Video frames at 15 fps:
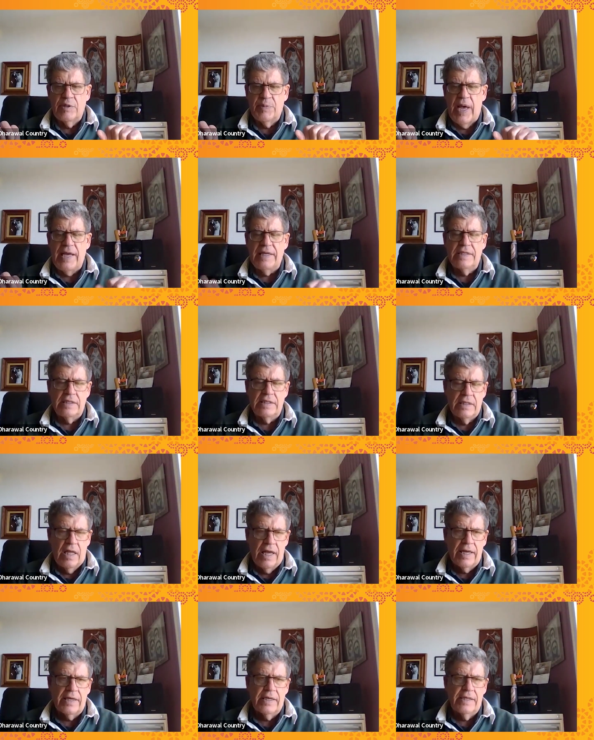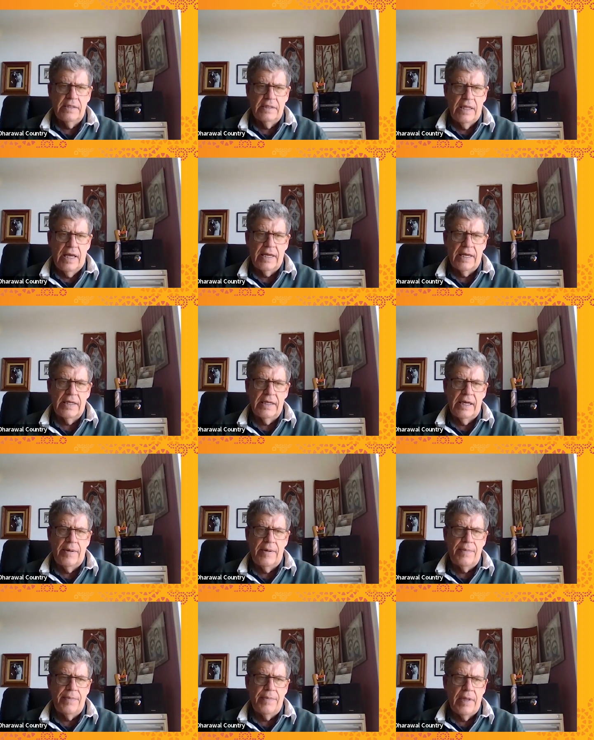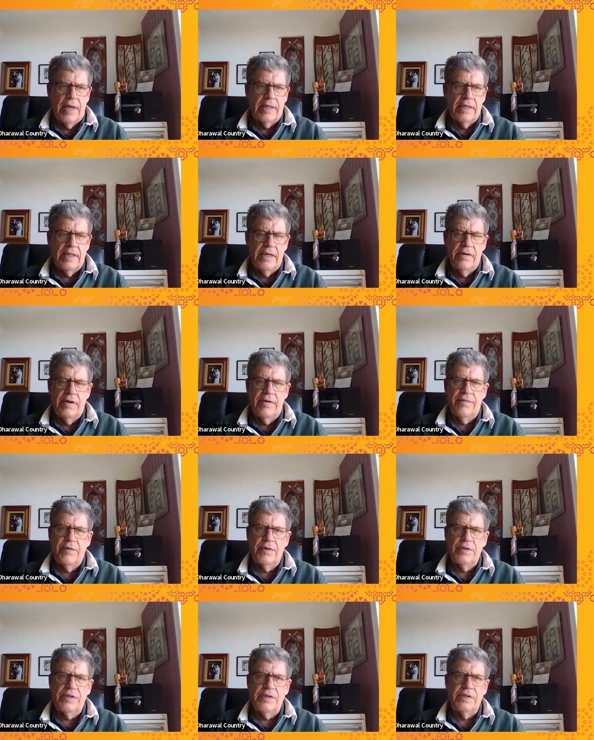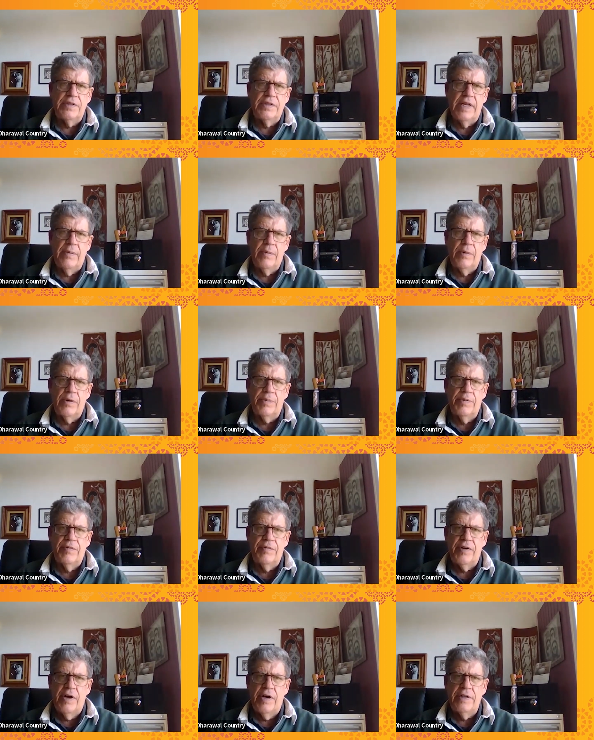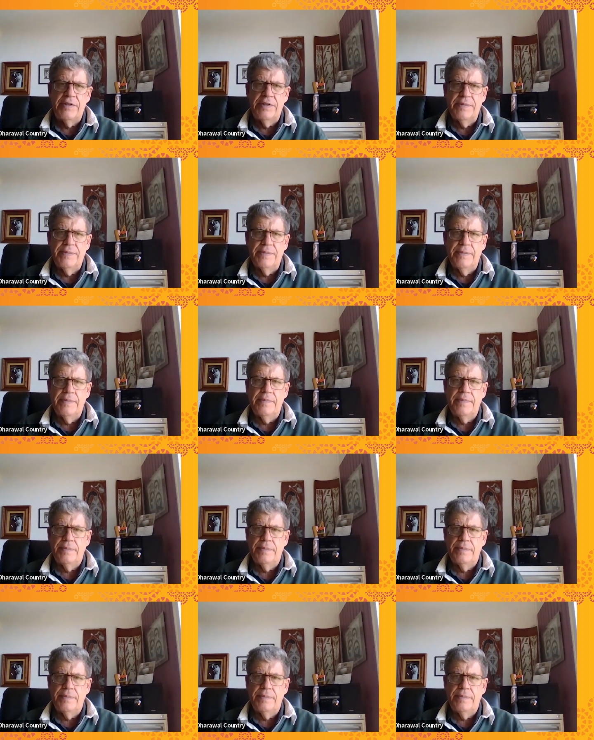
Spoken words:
spaces like the Hearing Voices Network provides.